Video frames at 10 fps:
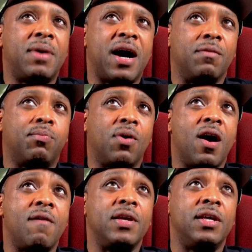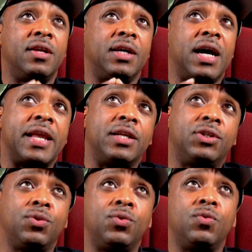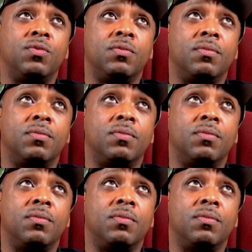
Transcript: out of poverty and got into